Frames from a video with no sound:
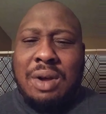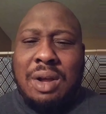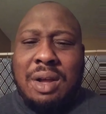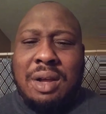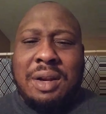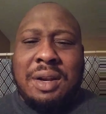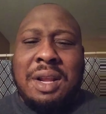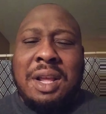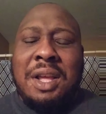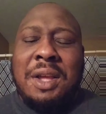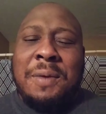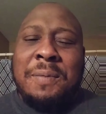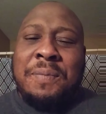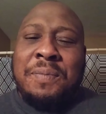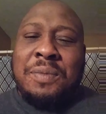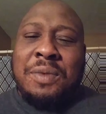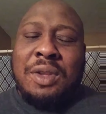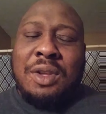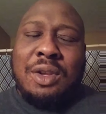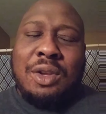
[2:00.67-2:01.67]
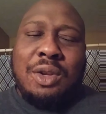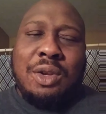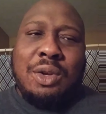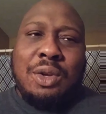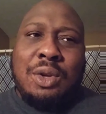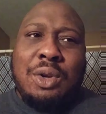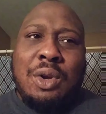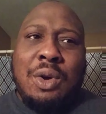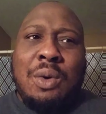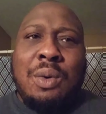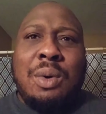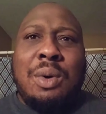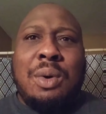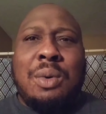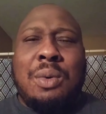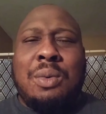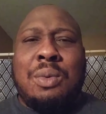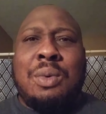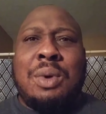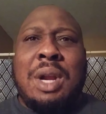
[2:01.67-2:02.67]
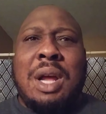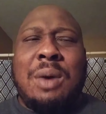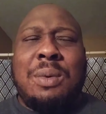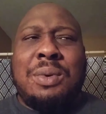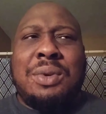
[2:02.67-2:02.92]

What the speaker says: on. You know, when I